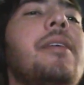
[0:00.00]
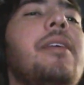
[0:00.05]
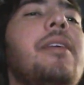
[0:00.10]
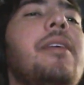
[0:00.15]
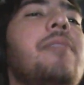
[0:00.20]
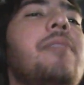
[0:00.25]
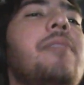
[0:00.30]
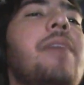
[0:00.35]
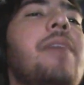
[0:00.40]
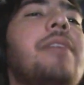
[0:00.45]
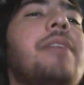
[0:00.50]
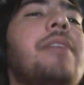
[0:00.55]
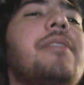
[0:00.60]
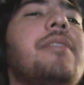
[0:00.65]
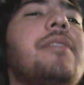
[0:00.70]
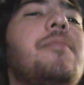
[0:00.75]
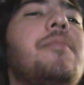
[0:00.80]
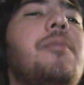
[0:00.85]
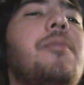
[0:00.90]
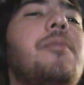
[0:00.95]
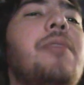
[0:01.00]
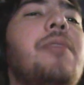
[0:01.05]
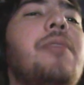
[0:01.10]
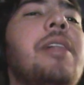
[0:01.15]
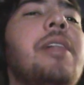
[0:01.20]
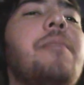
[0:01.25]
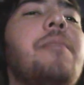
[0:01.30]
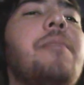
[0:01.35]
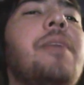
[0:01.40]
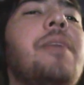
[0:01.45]
It makes it
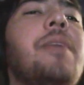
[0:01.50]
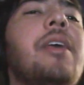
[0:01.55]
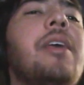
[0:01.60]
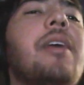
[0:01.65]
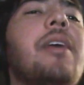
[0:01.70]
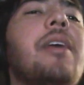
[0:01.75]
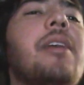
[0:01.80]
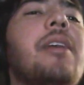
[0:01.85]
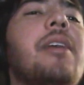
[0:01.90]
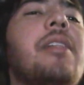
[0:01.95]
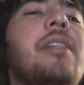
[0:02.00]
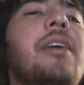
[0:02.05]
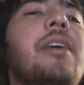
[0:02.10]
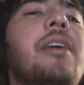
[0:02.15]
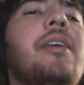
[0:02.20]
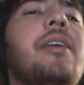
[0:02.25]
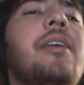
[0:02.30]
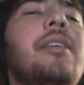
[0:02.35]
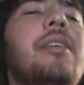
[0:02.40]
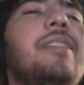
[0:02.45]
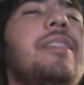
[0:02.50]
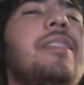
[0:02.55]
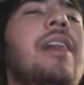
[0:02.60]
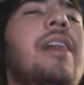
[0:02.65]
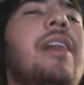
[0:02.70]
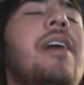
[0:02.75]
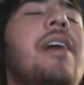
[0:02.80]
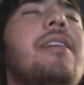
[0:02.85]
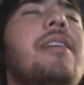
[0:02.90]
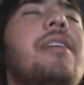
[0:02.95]
really big and clear.
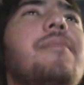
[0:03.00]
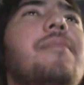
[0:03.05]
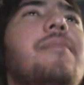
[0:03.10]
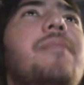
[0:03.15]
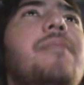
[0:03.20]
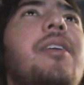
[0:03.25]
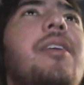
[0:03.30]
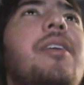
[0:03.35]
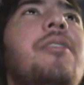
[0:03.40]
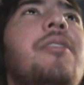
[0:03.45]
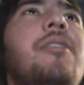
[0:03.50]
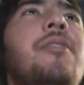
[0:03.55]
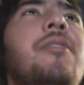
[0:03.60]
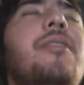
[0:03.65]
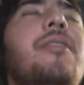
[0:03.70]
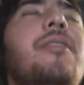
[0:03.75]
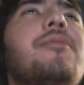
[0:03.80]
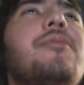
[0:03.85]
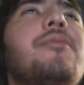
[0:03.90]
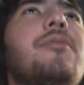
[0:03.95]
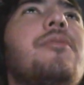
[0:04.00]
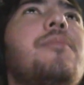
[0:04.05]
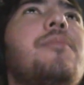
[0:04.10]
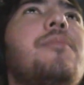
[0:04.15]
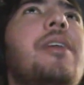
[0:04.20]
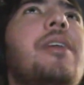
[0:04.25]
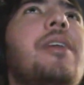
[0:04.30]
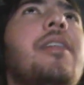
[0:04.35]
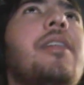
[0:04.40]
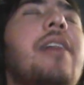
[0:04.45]
Like I don't know how to
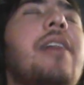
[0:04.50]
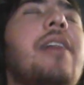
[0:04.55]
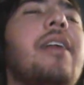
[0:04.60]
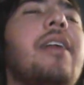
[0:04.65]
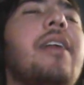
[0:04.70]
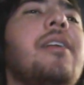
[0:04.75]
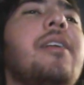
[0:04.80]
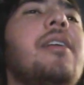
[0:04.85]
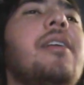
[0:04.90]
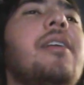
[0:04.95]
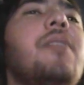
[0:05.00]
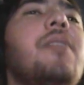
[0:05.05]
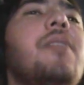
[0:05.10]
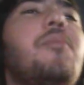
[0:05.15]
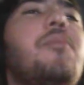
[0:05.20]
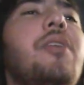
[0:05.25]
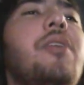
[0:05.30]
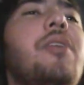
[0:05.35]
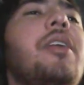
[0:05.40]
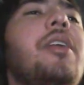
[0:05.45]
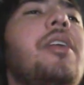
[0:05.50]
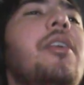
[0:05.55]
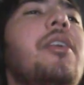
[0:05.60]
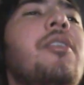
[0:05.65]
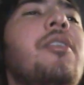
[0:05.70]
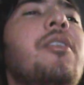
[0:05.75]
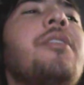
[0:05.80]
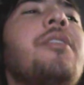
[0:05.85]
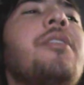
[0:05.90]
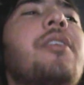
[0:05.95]
explain it. Like pretty
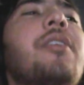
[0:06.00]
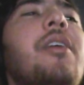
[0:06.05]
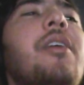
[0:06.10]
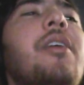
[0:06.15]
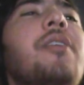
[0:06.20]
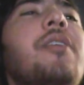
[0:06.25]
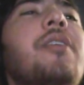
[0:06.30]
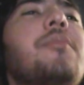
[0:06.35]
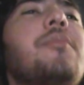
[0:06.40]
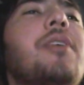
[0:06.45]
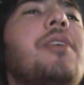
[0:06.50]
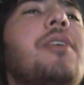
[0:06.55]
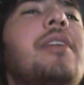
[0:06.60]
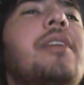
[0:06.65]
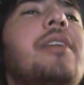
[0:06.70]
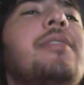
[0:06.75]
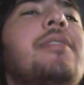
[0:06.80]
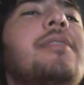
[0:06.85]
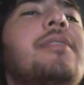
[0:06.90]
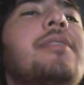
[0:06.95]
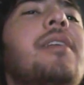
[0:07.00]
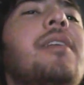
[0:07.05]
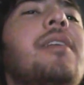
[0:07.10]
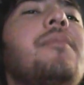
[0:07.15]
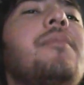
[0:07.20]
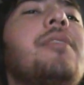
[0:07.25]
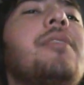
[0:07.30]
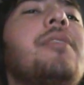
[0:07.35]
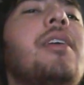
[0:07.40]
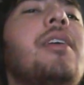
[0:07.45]
underground, but at the
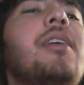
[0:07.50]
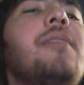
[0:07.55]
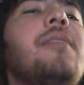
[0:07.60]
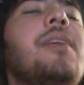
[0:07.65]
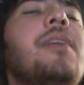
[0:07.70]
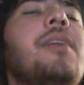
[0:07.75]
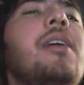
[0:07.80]
same time